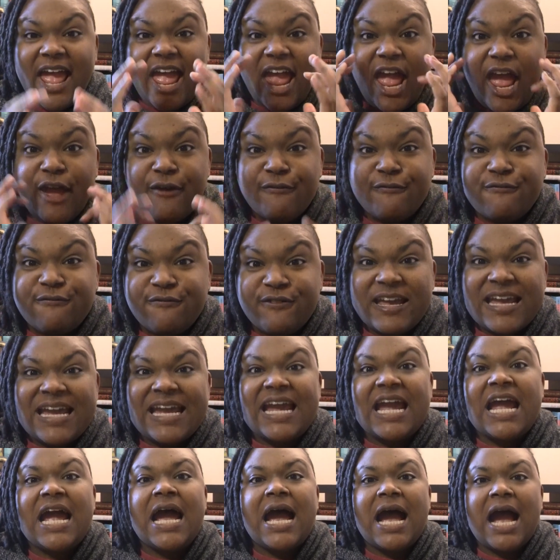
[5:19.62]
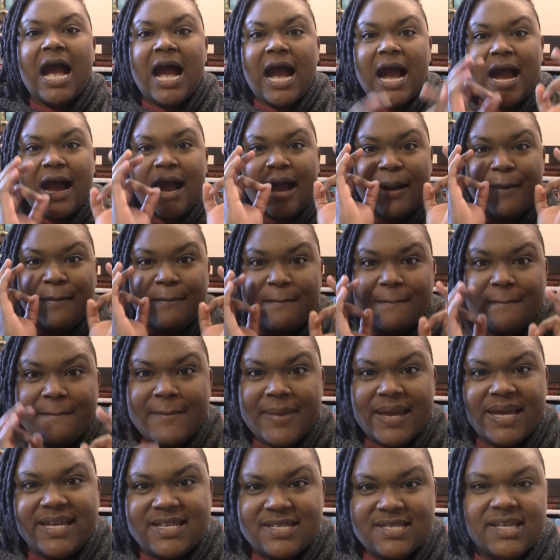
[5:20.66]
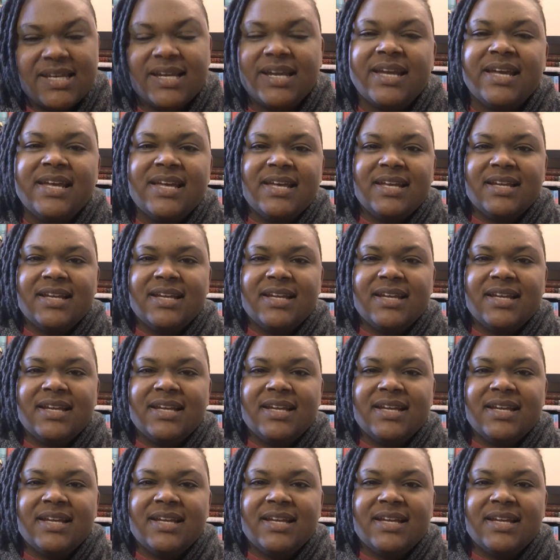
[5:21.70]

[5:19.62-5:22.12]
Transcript: effing amazing.